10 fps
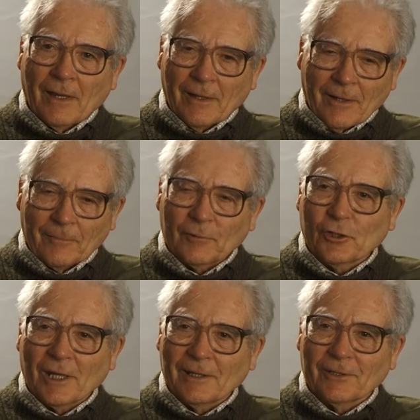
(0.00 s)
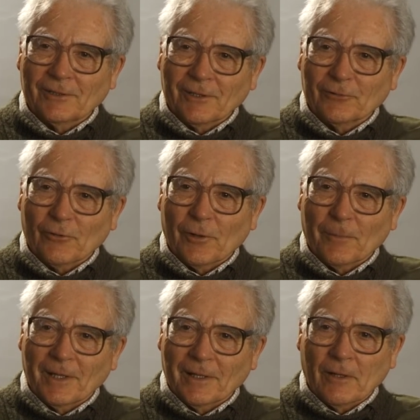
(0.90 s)
um, Jeans',
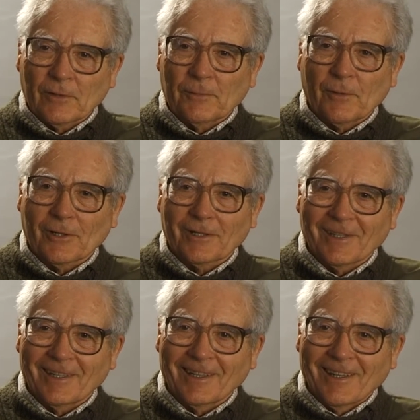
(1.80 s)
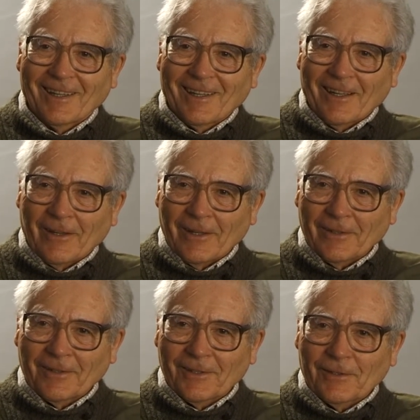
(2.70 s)
Astronomy and Cosmogony
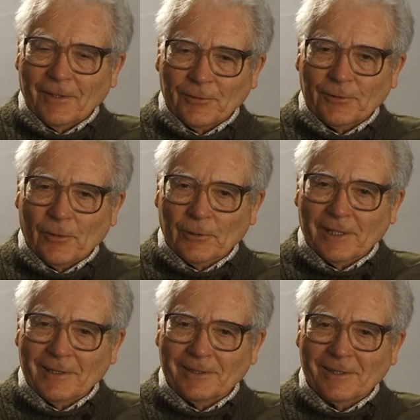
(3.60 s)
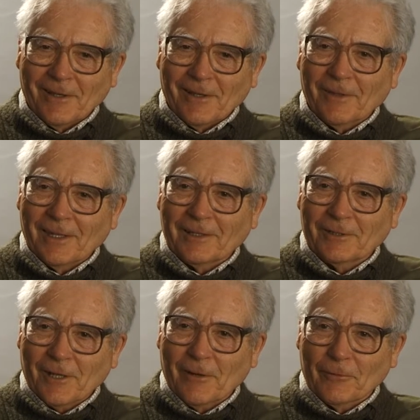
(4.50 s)
and uh, Soddy's The
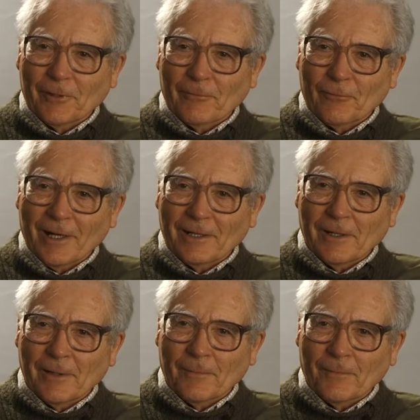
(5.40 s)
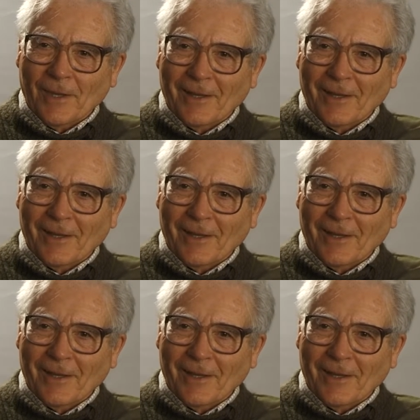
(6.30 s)
Discovery of Radium.